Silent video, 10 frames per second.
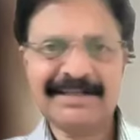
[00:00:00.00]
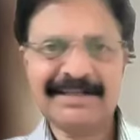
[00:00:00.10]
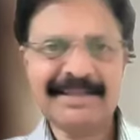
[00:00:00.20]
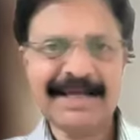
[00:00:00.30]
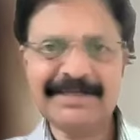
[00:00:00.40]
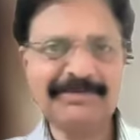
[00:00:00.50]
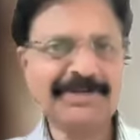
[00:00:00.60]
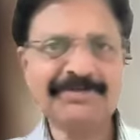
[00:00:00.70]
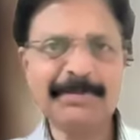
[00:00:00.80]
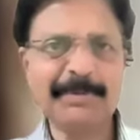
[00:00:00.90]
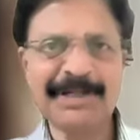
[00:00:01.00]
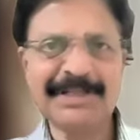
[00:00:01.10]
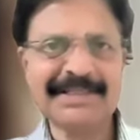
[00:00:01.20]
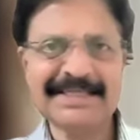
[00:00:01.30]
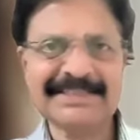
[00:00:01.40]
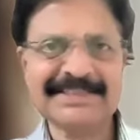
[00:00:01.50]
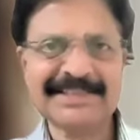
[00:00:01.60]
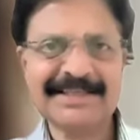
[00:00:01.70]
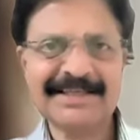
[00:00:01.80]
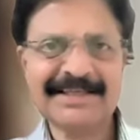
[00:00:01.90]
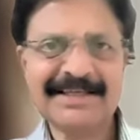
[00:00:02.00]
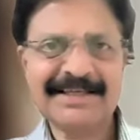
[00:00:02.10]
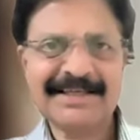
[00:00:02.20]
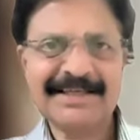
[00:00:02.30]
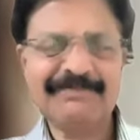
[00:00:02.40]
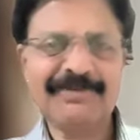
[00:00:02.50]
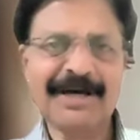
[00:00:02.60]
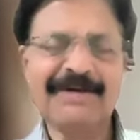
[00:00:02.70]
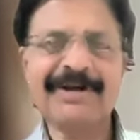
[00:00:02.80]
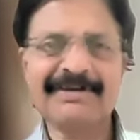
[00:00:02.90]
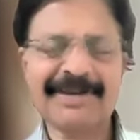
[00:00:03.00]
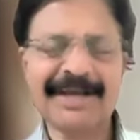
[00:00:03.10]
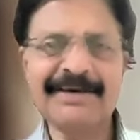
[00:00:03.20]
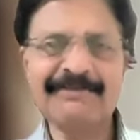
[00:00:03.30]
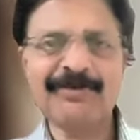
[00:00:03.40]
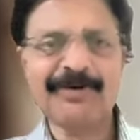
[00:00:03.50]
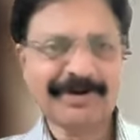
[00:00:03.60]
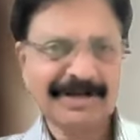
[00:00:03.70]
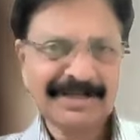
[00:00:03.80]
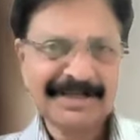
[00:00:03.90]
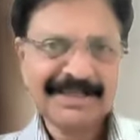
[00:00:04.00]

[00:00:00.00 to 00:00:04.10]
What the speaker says: it? The activity will be much less. If you have a train of four,